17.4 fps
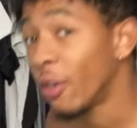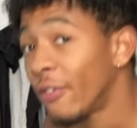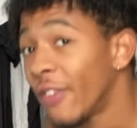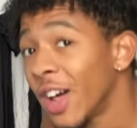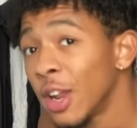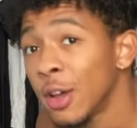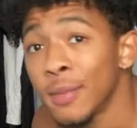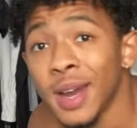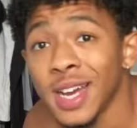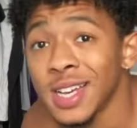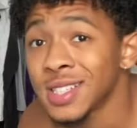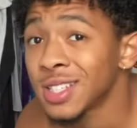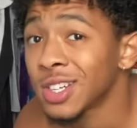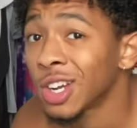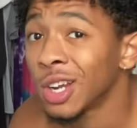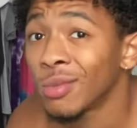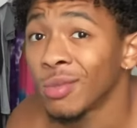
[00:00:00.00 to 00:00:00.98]
follow my
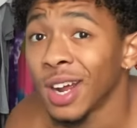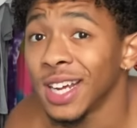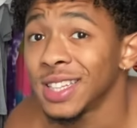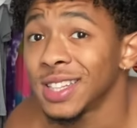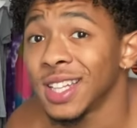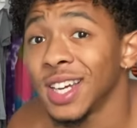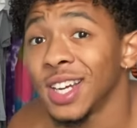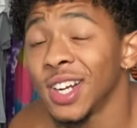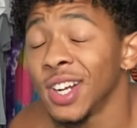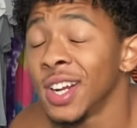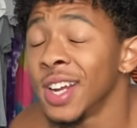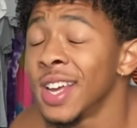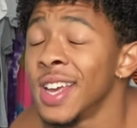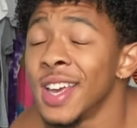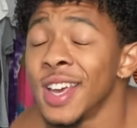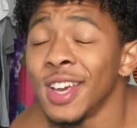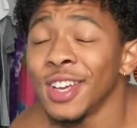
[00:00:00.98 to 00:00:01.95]
Instagram right there.
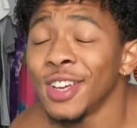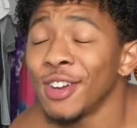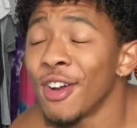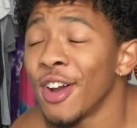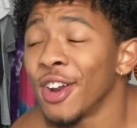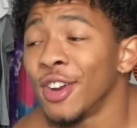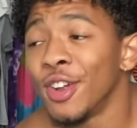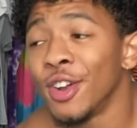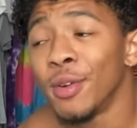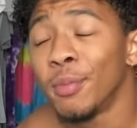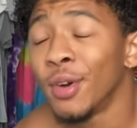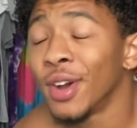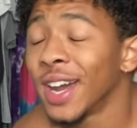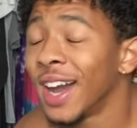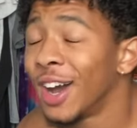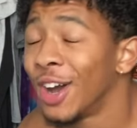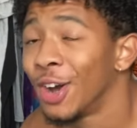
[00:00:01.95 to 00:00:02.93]
You already know the boy
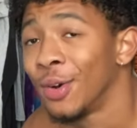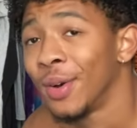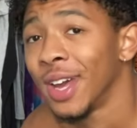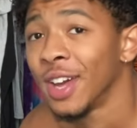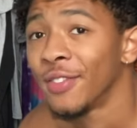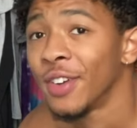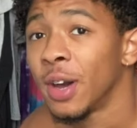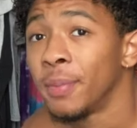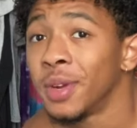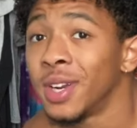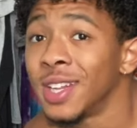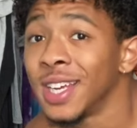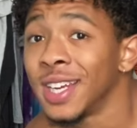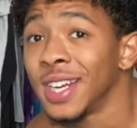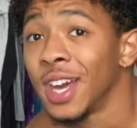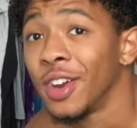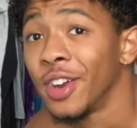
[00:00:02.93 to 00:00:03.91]
got OF. I'll put a
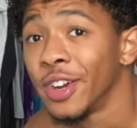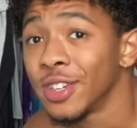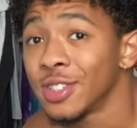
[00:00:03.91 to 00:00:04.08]
link down there